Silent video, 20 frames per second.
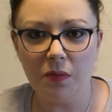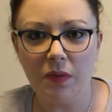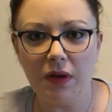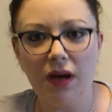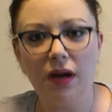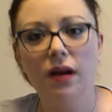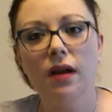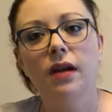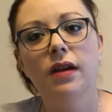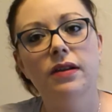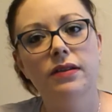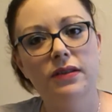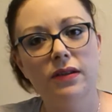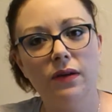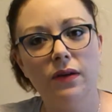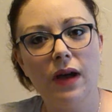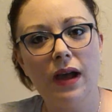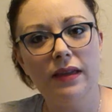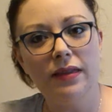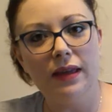beer. So
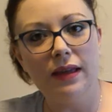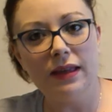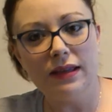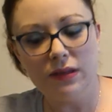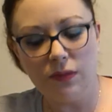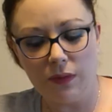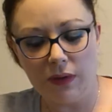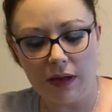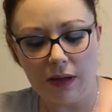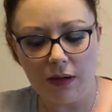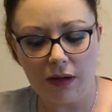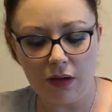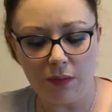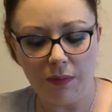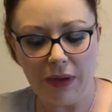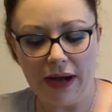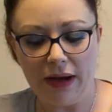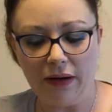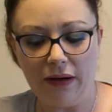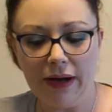I think it's a really good
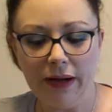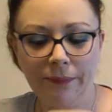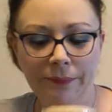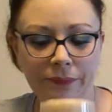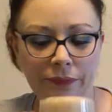pairing.